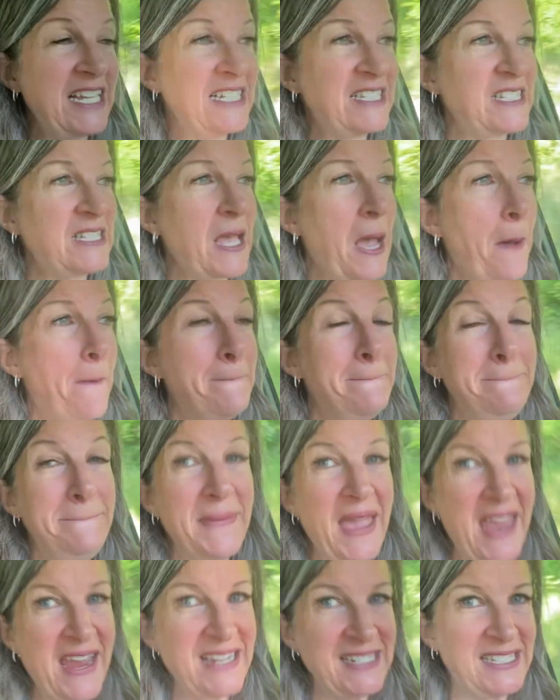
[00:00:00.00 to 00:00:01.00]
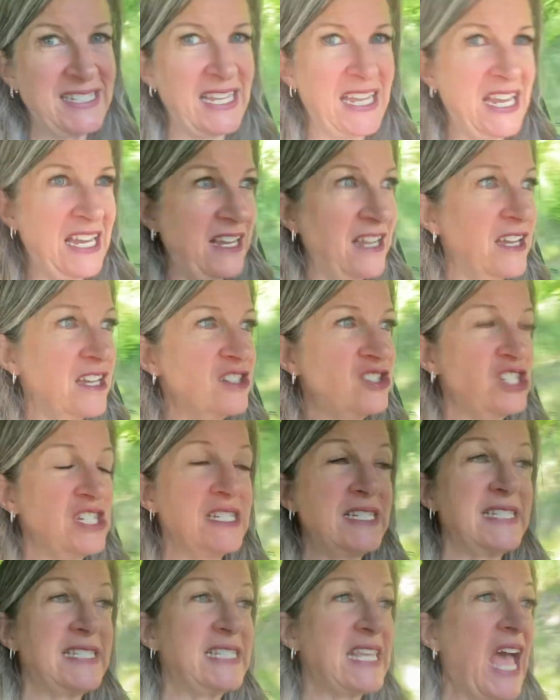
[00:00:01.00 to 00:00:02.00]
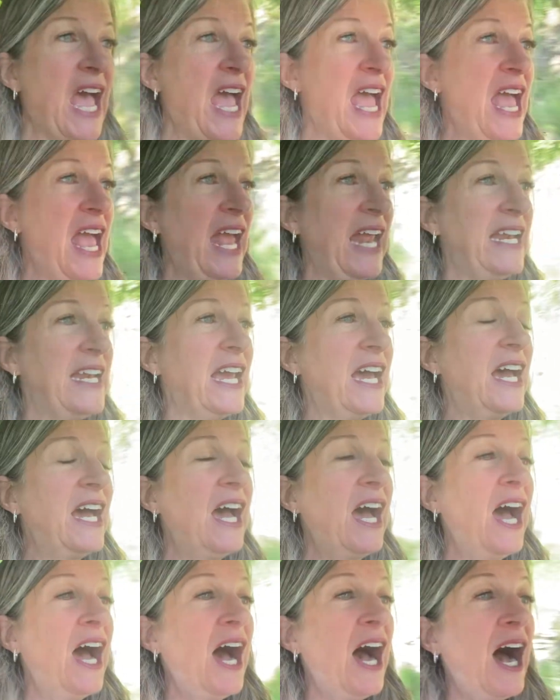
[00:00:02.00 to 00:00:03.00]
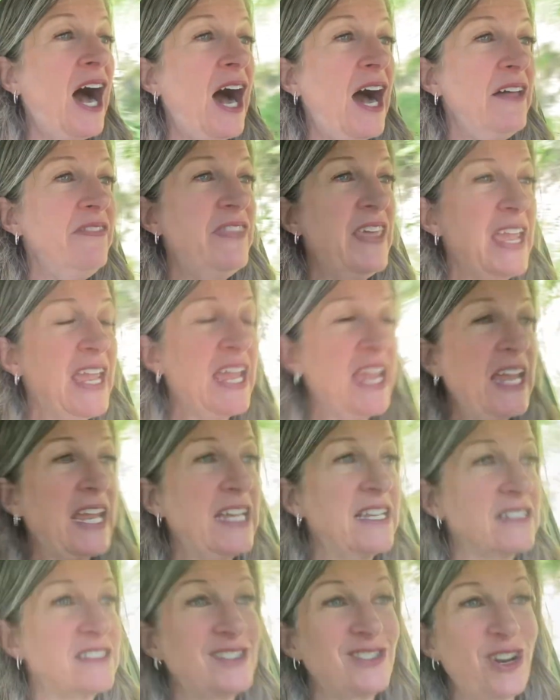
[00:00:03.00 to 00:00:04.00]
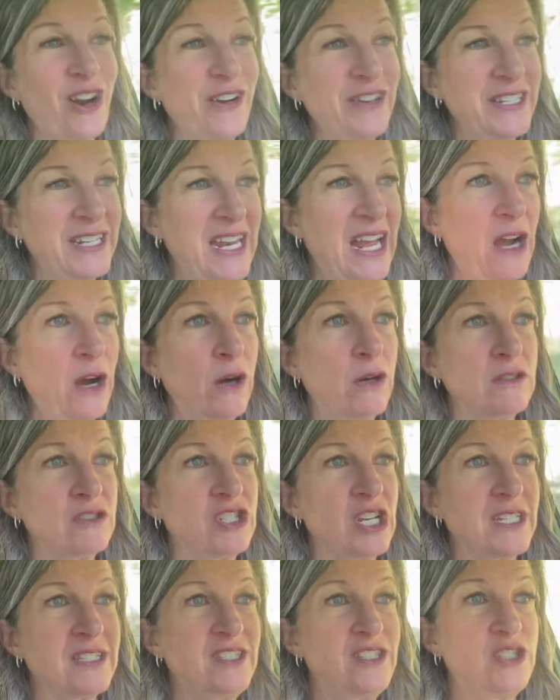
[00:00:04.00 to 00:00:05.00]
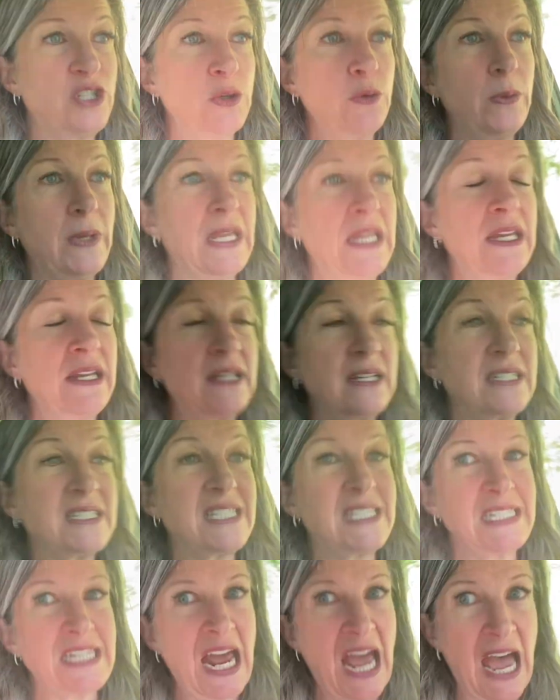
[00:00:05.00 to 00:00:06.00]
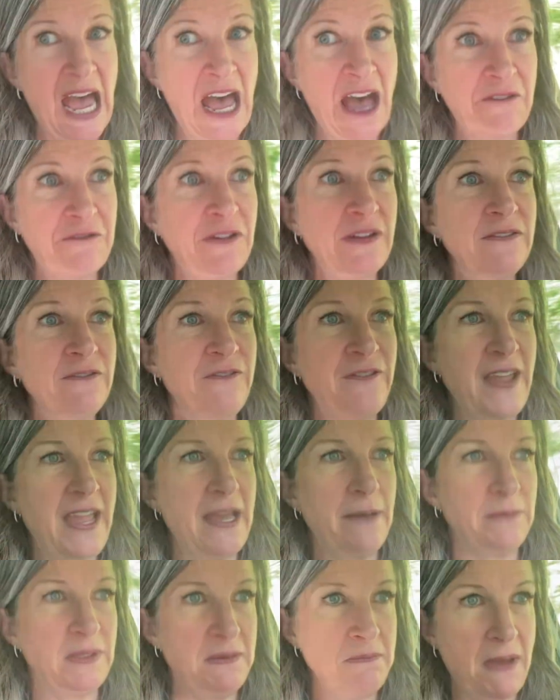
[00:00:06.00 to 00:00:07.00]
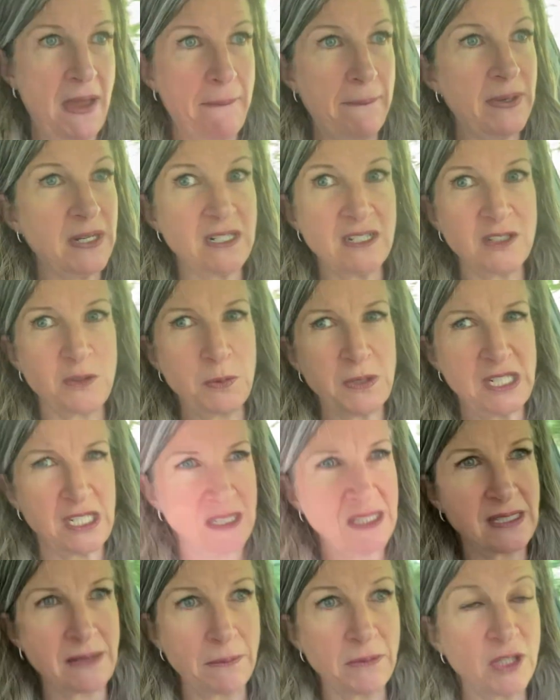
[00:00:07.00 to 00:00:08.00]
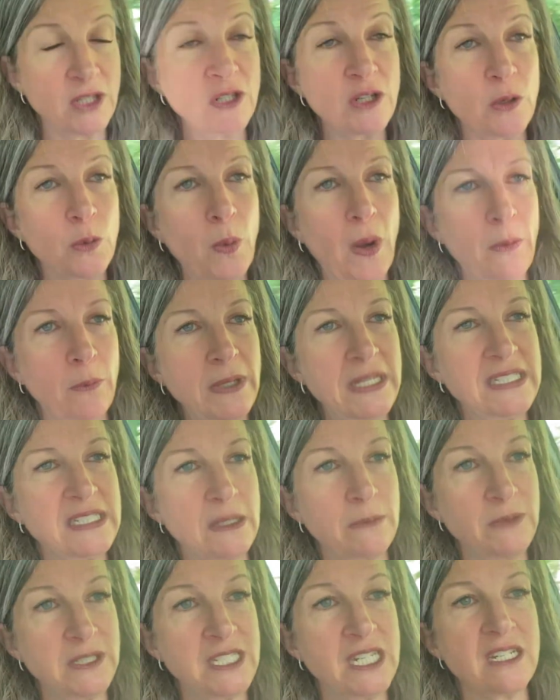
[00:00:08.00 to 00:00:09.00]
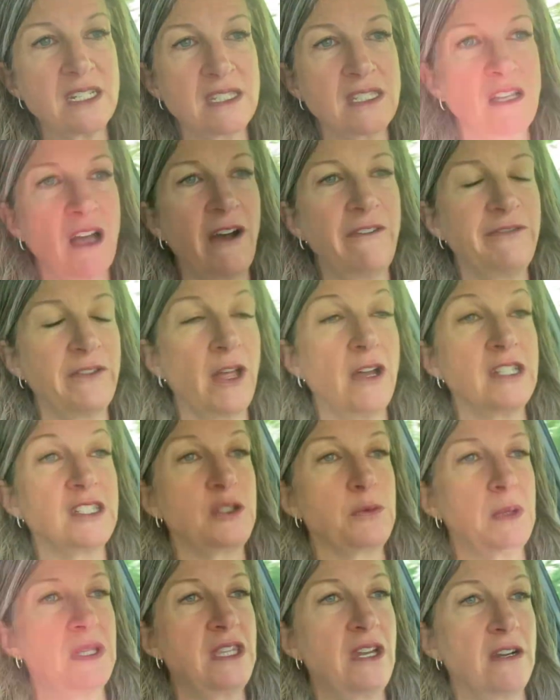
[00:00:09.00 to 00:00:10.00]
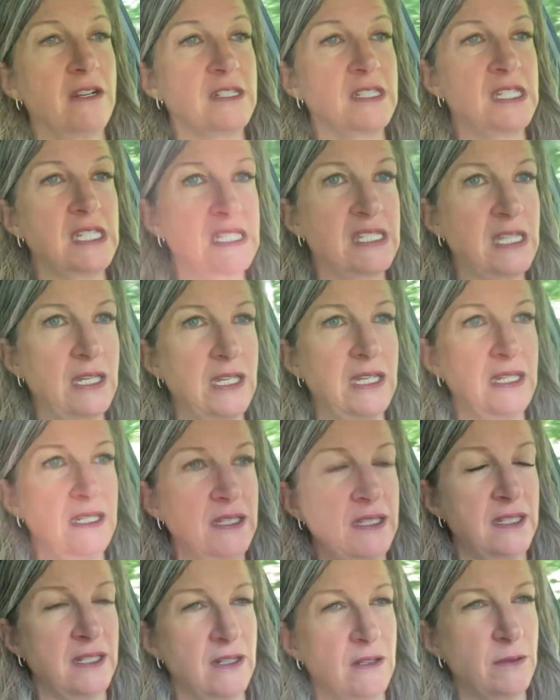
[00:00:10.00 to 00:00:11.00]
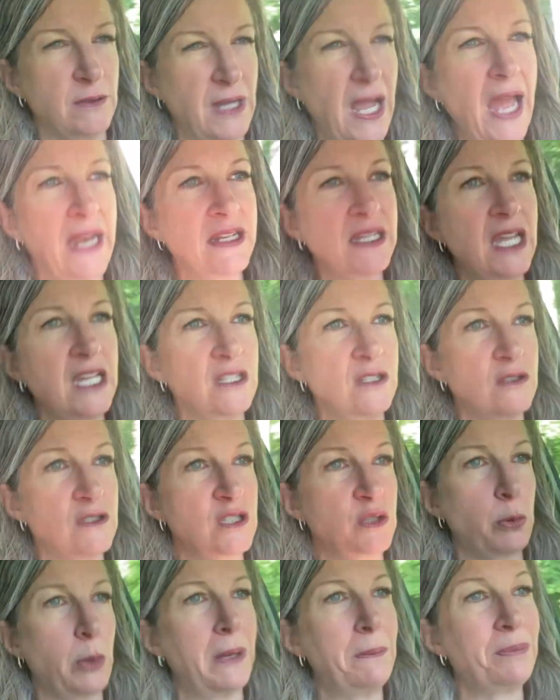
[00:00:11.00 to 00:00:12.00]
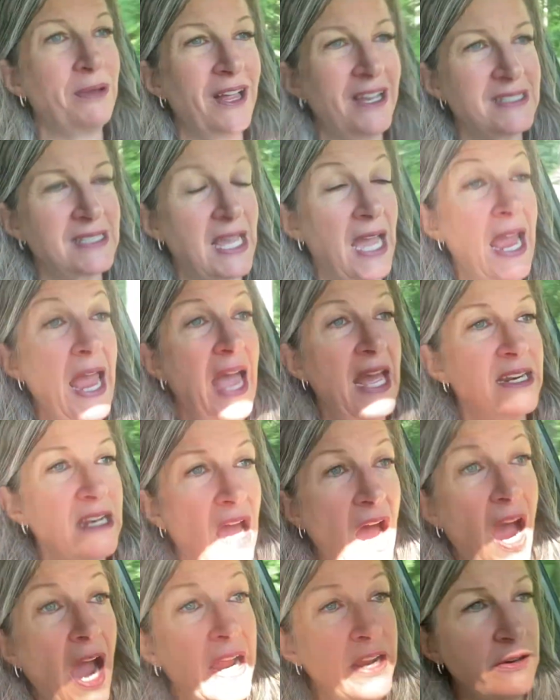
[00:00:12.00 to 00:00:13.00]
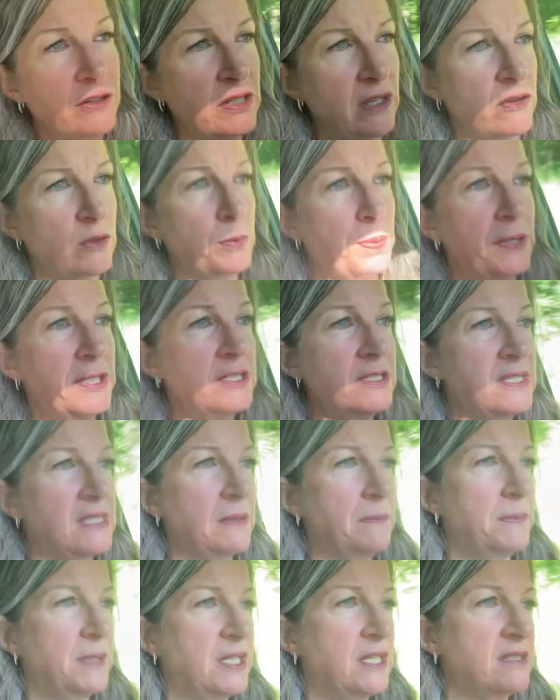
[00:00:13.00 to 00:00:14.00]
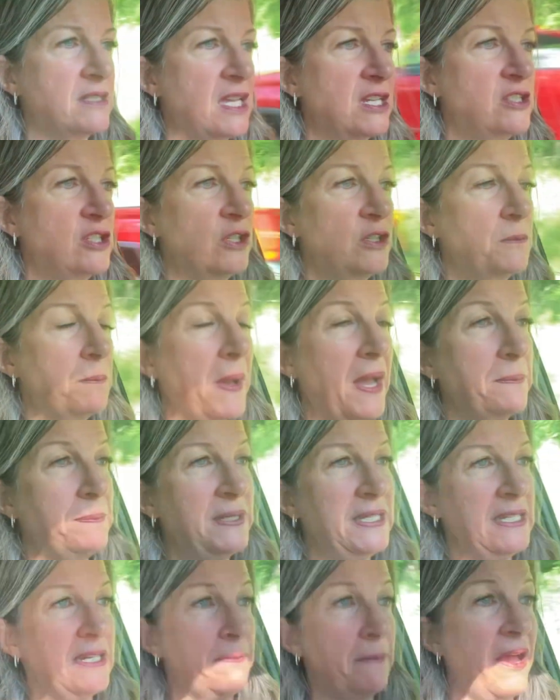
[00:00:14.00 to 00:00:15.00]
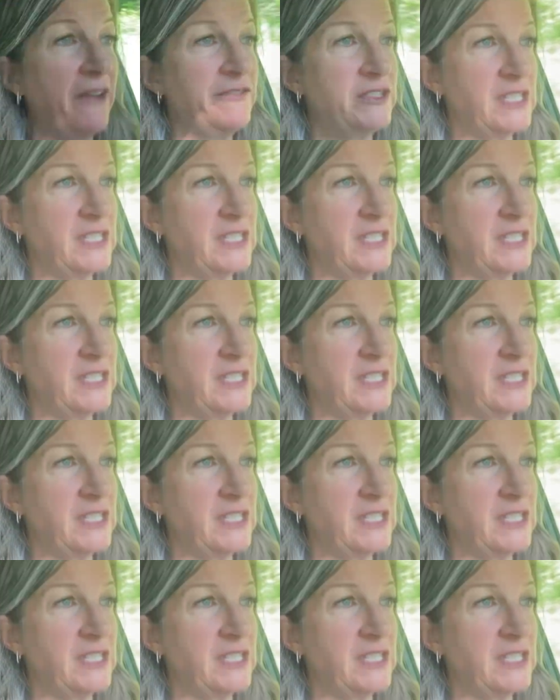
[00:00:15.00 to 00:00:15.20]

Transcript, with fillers: it's amazing. She said they started out just doing staff and family members, which is similar to what we did. We did a soft launch with ours to see, you know, kind of get used to it. Plus, I had to hire another person because I took my PEMF